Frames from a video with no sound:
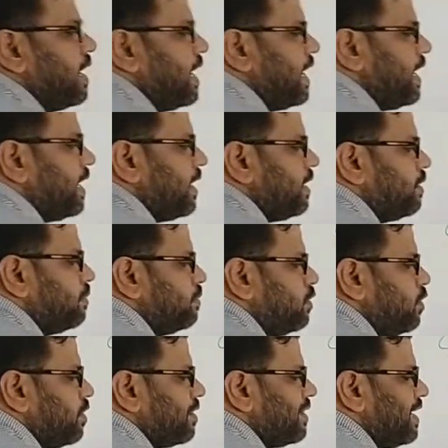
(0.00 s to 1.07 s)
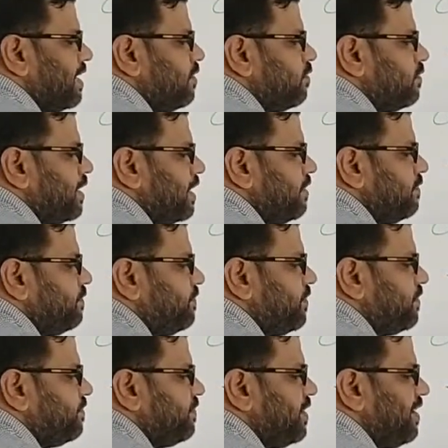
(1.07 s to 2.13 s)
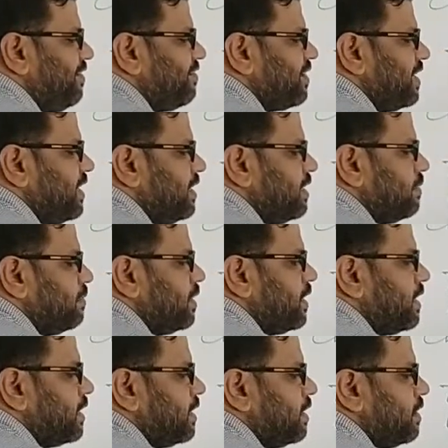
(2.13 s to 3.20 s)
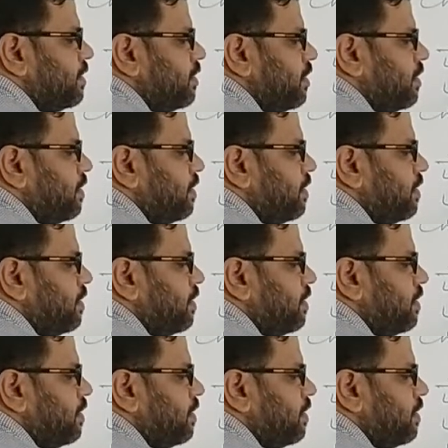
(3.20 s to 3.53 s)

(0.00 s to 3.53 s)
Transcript: and more than 150 centimeter